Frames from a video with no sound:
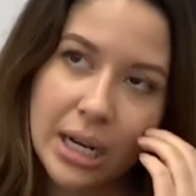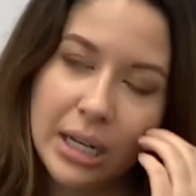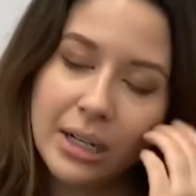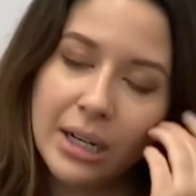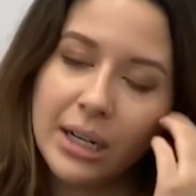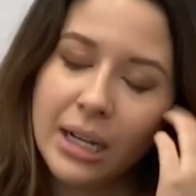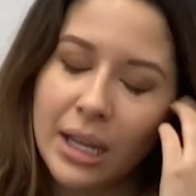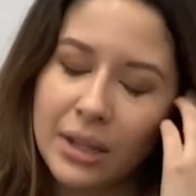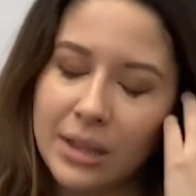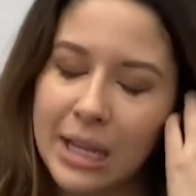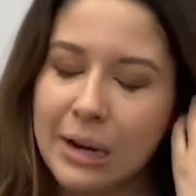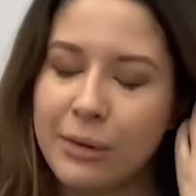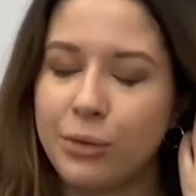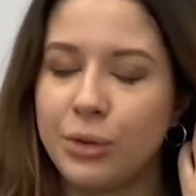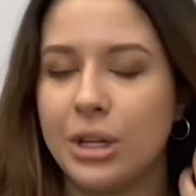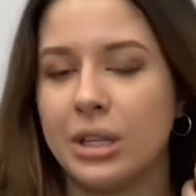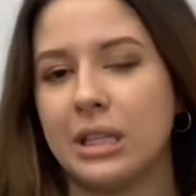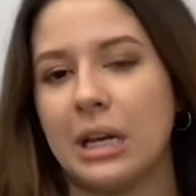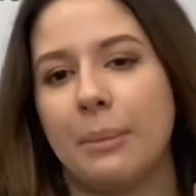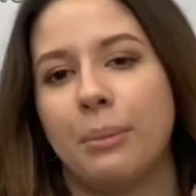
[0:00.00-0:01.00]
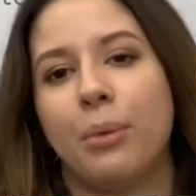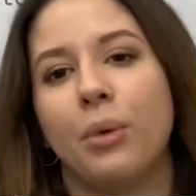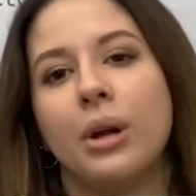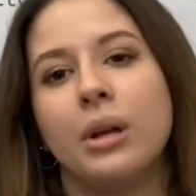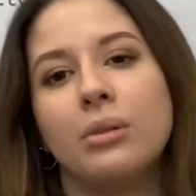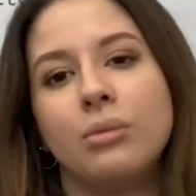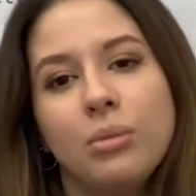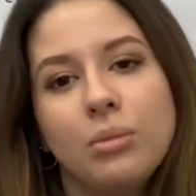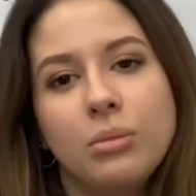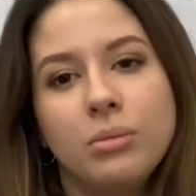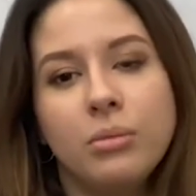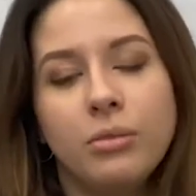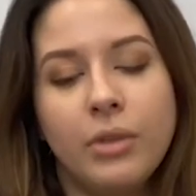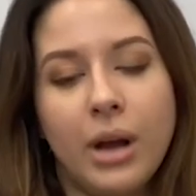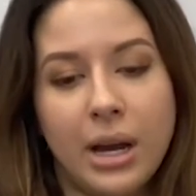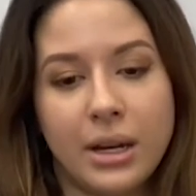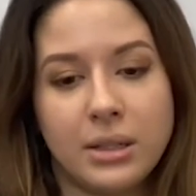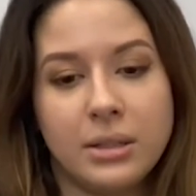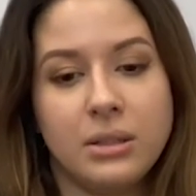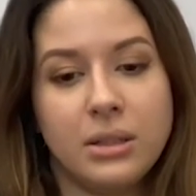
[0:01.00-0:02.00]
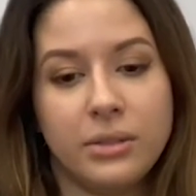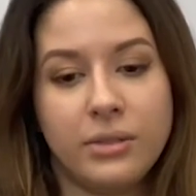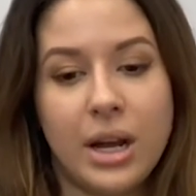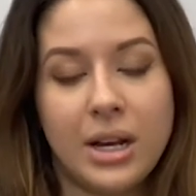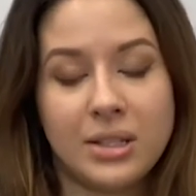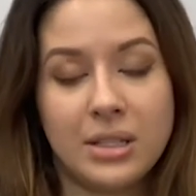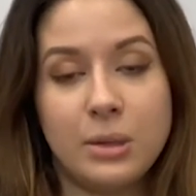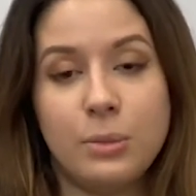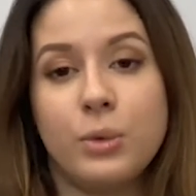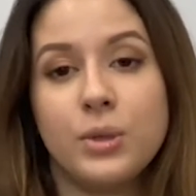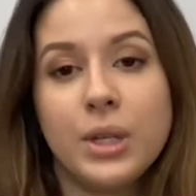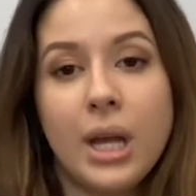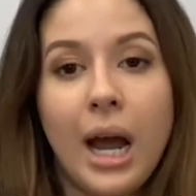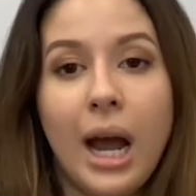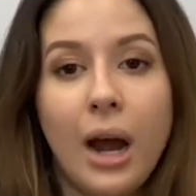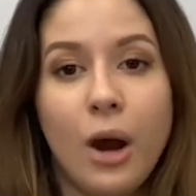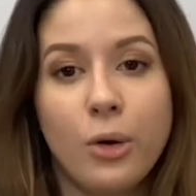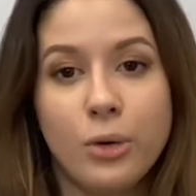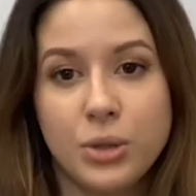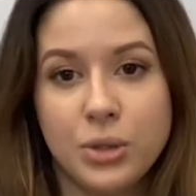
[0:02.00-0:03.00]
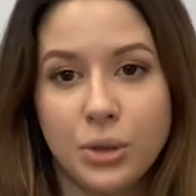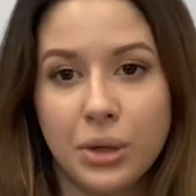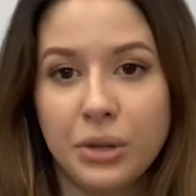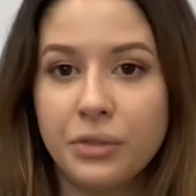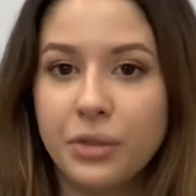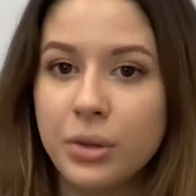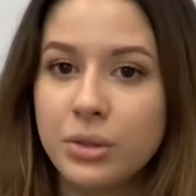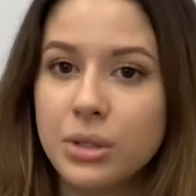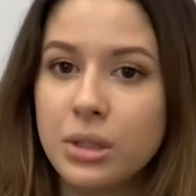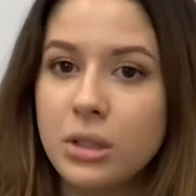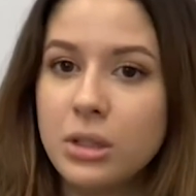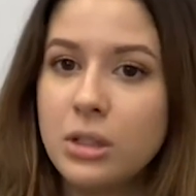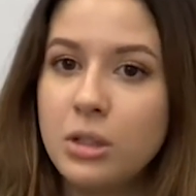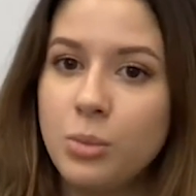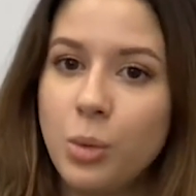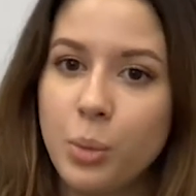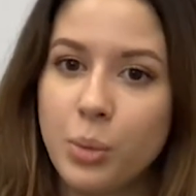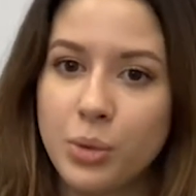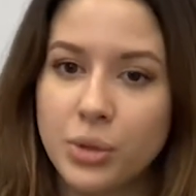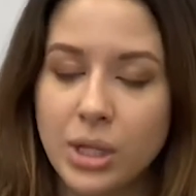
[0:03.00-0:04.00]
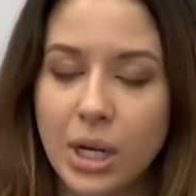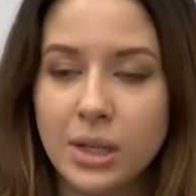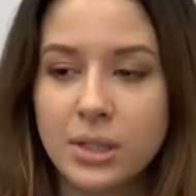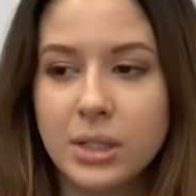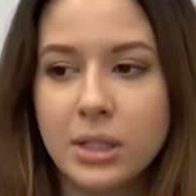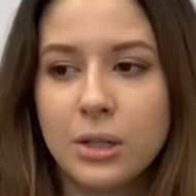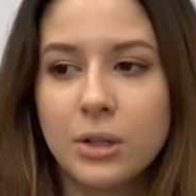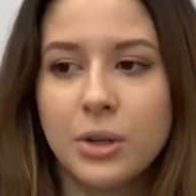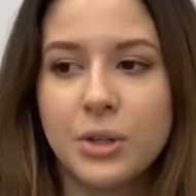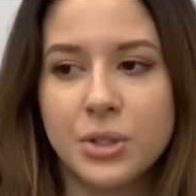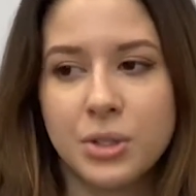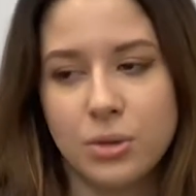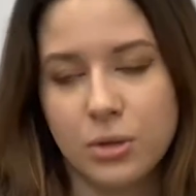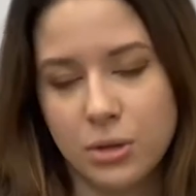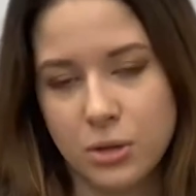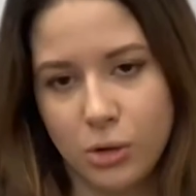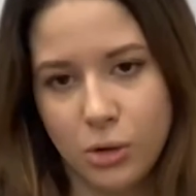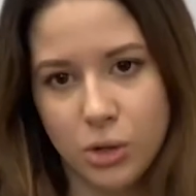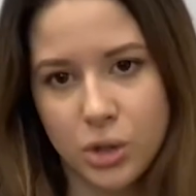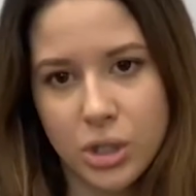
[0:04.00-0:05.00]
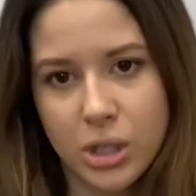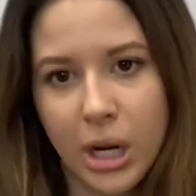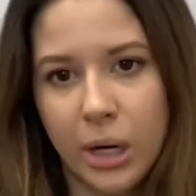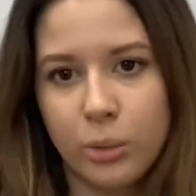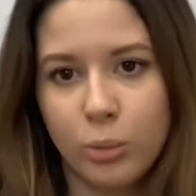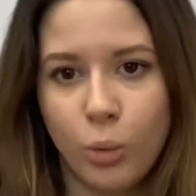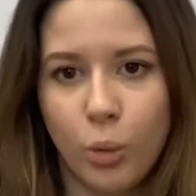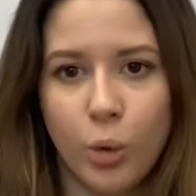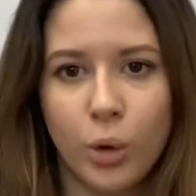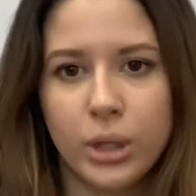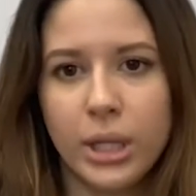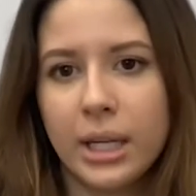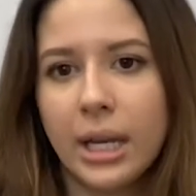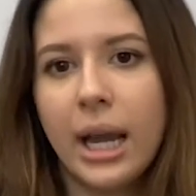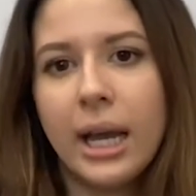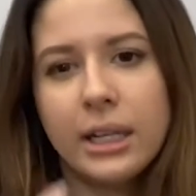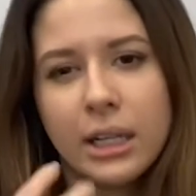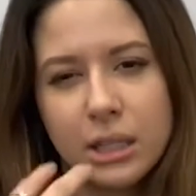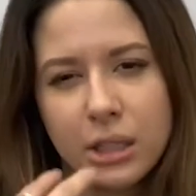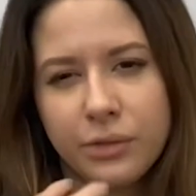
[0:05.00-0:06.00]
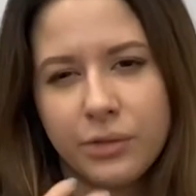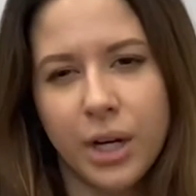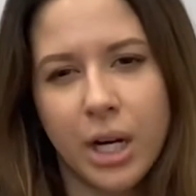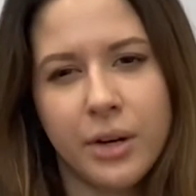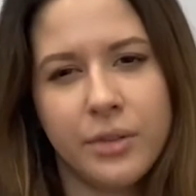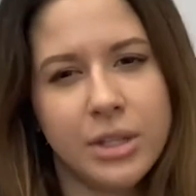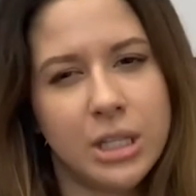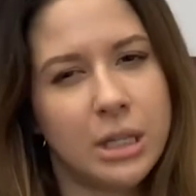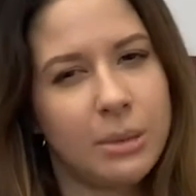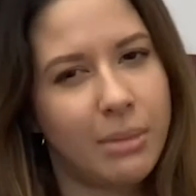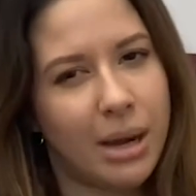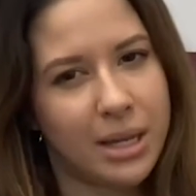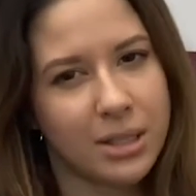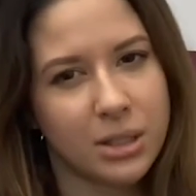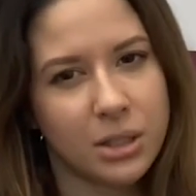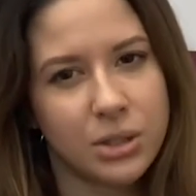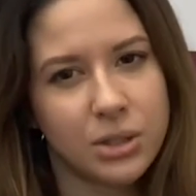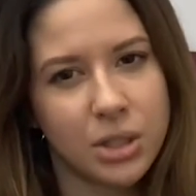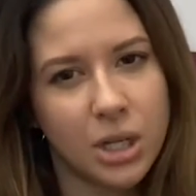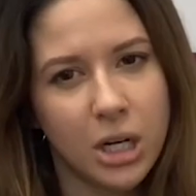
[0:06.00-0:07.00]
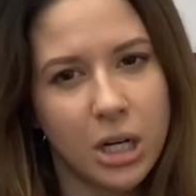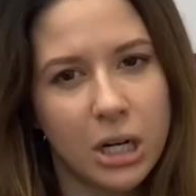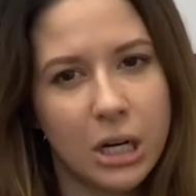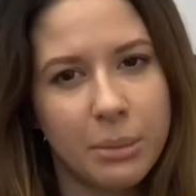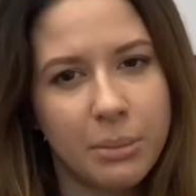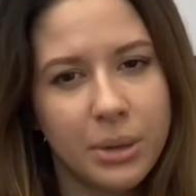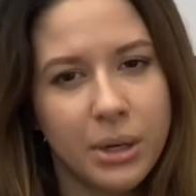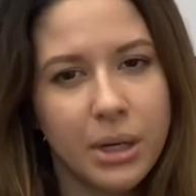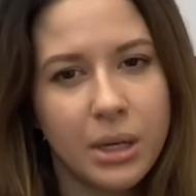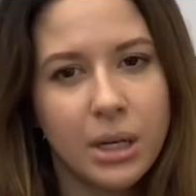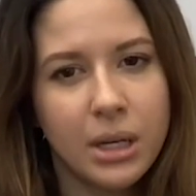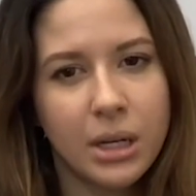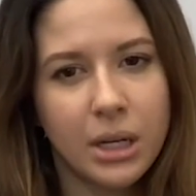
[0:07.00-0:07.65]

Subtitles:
And again, thankfully at that point, the vaccine was out, so I felt a little more protected, and also the surgeon had worn like N95 and then a mask on top.